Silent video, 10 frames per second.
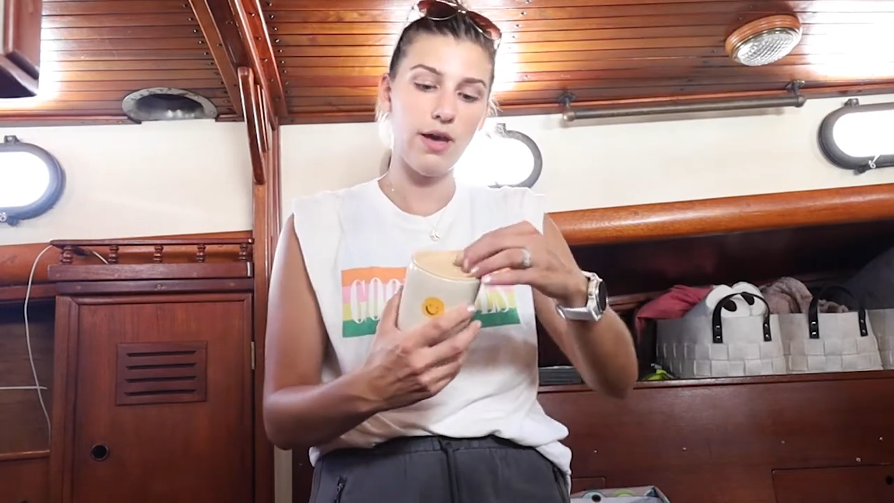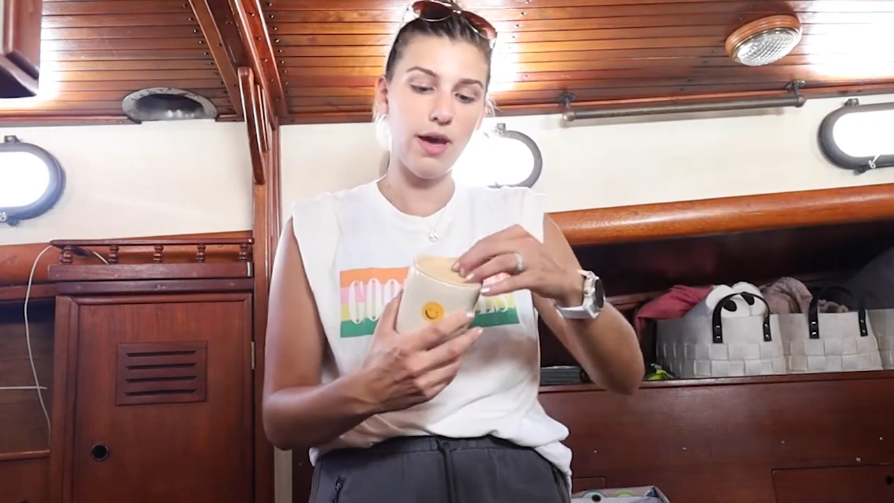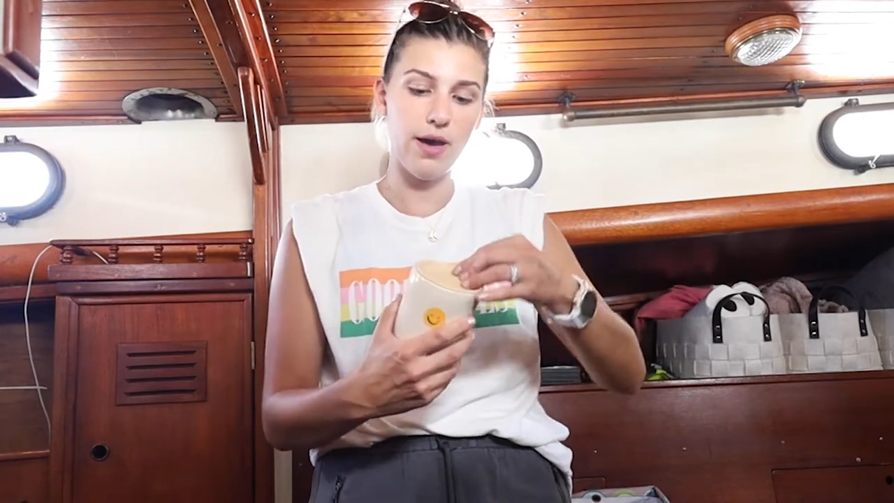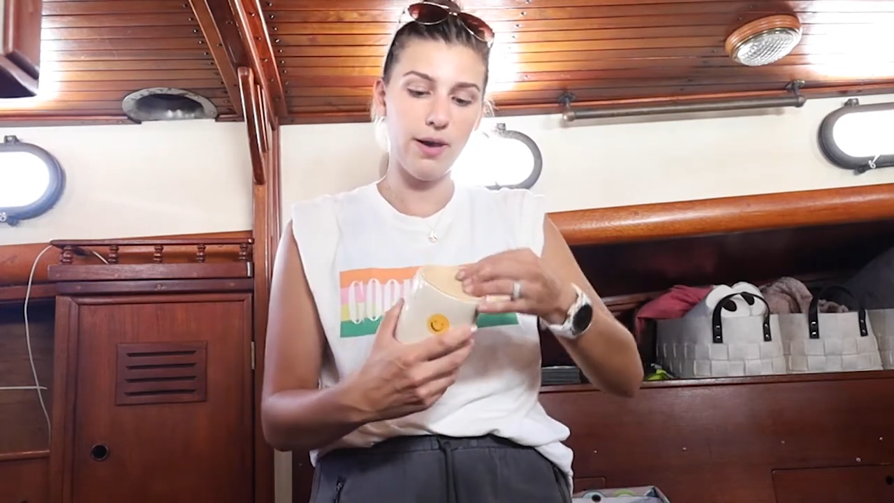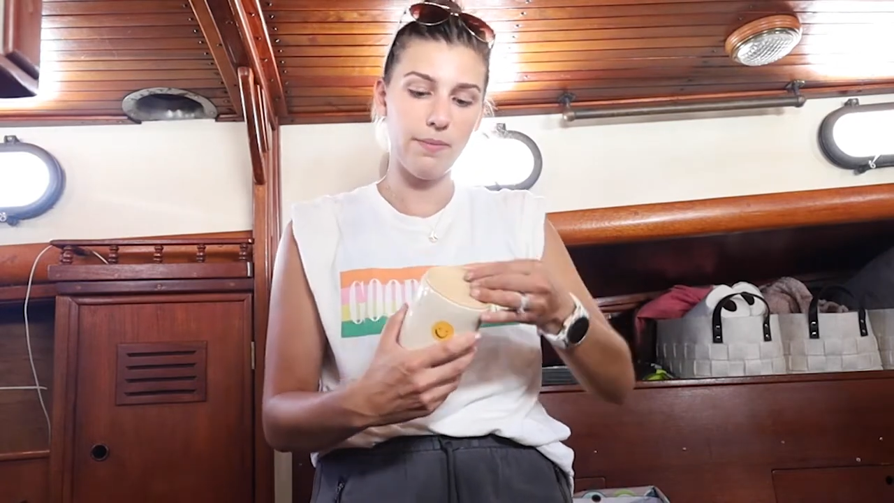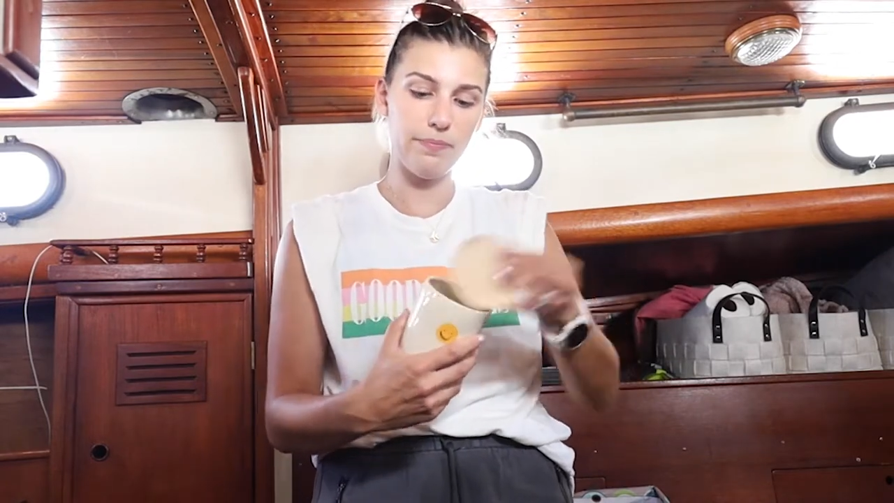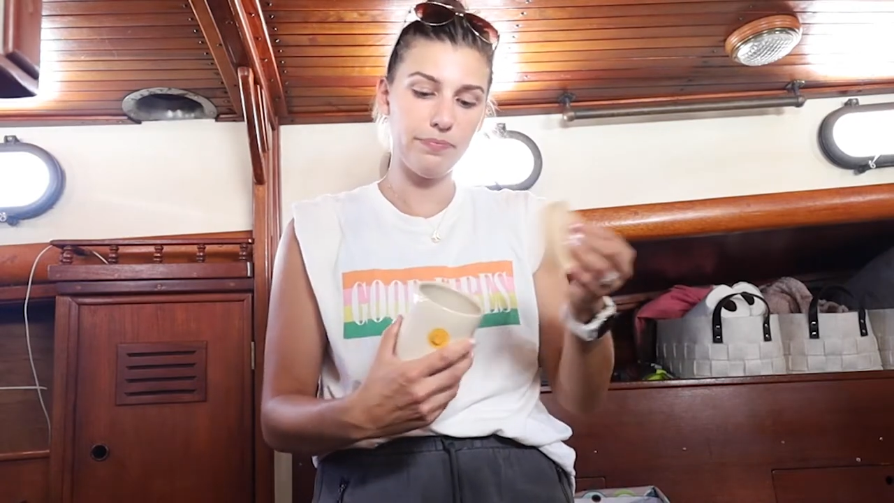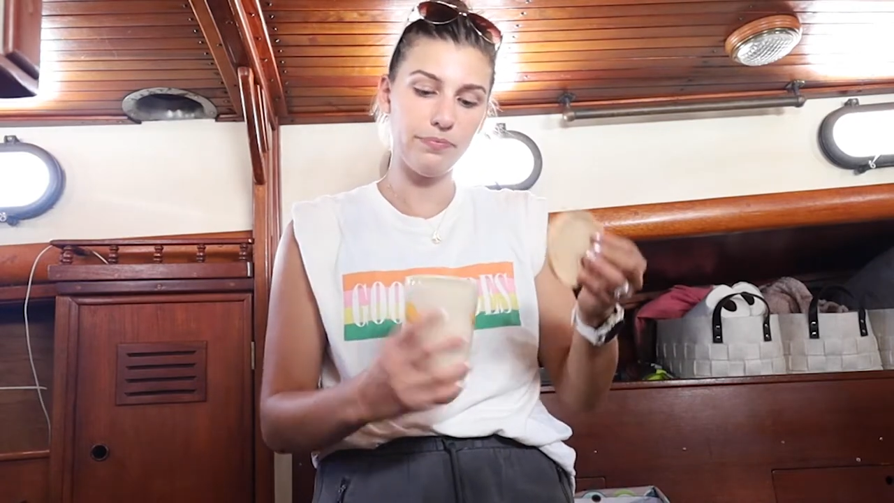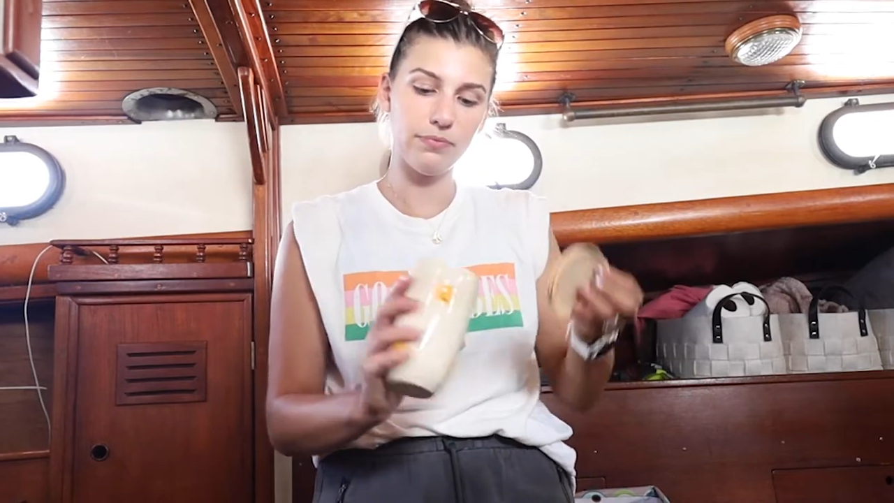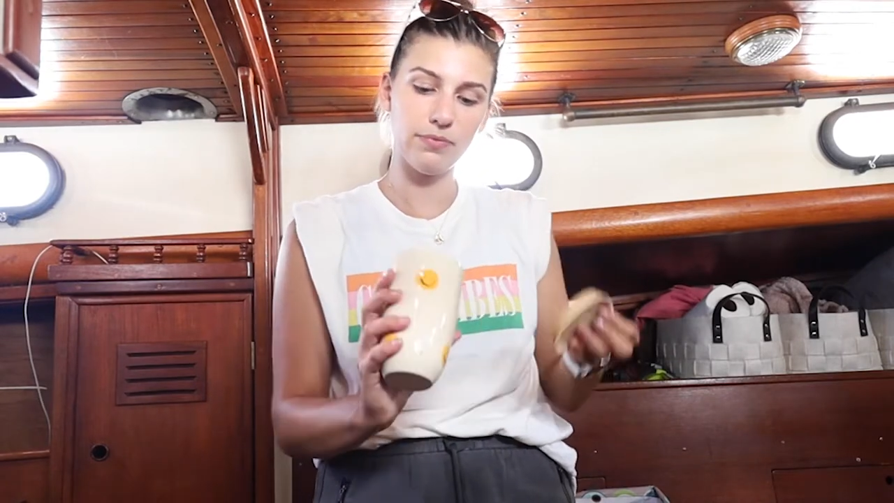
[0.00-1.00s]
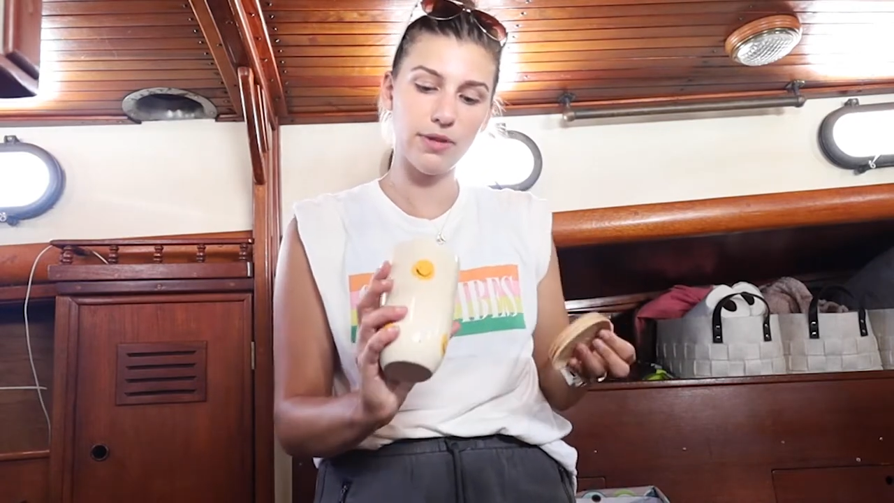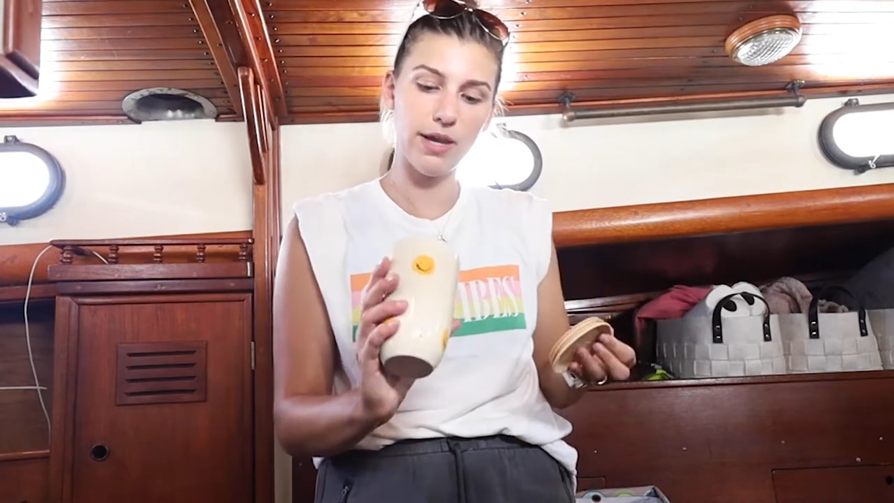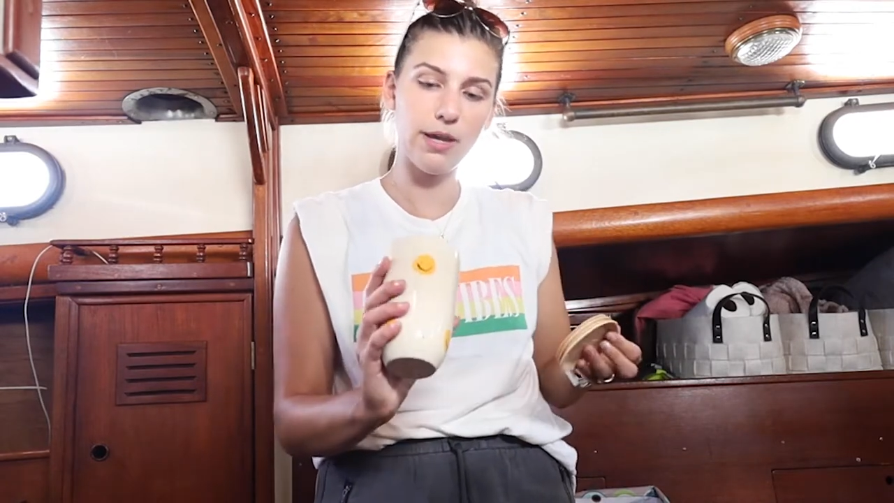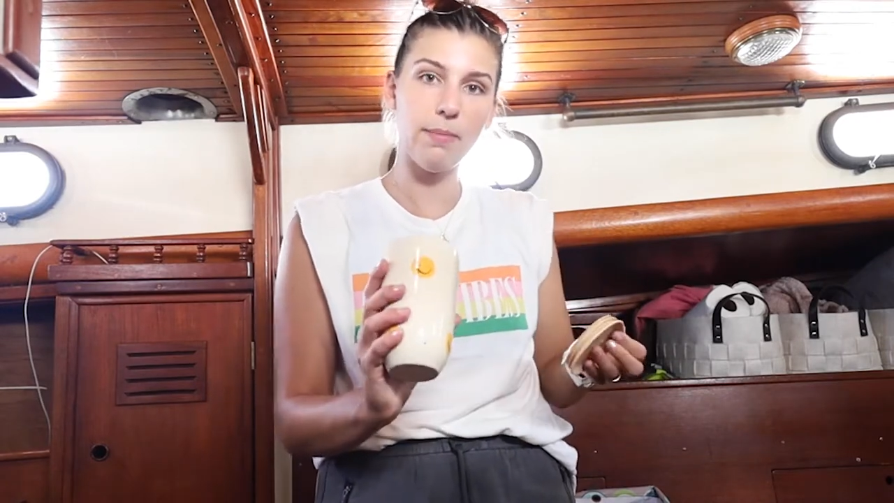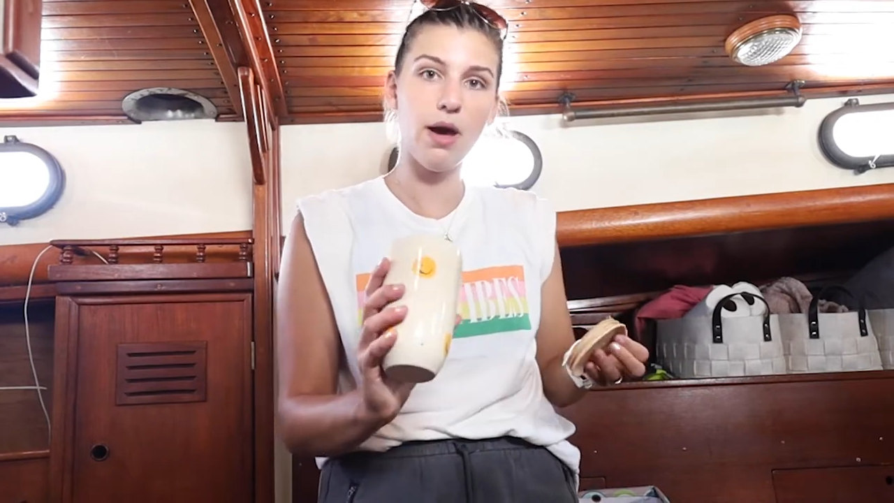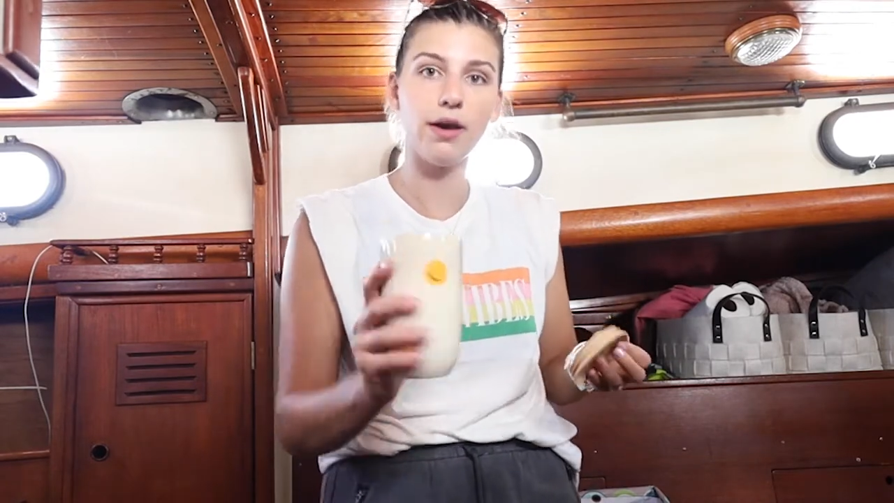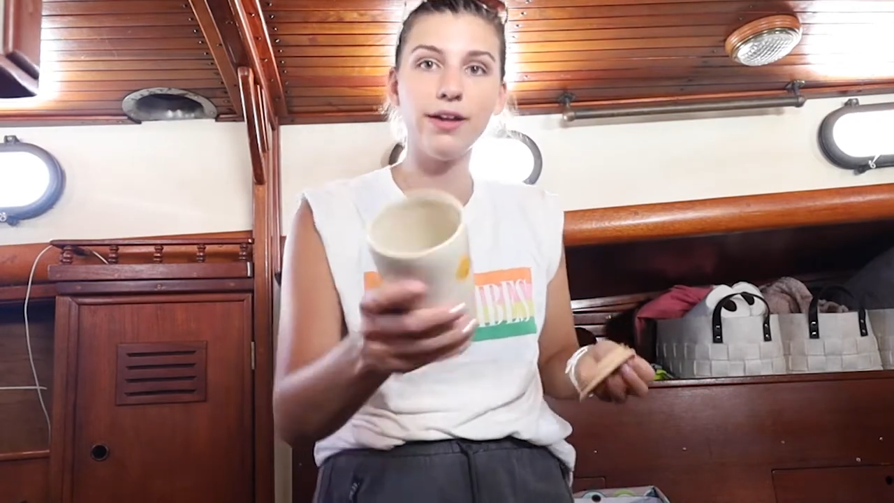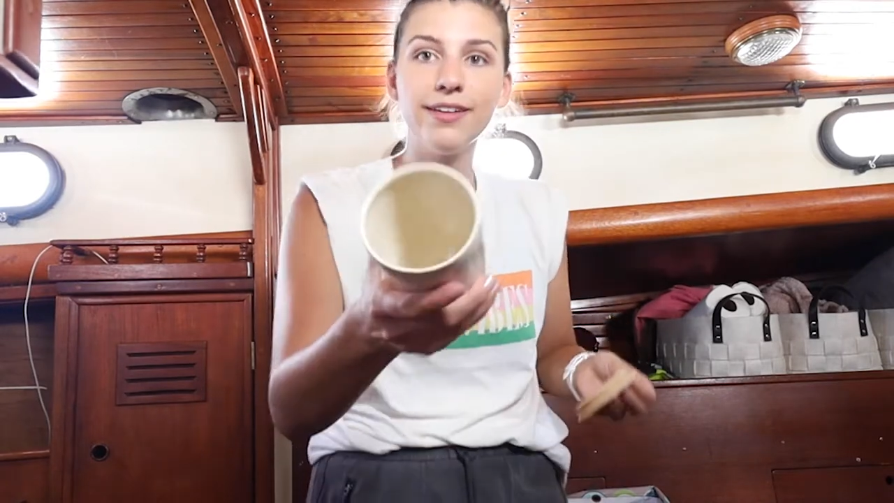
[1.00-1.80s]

um, kind of mug.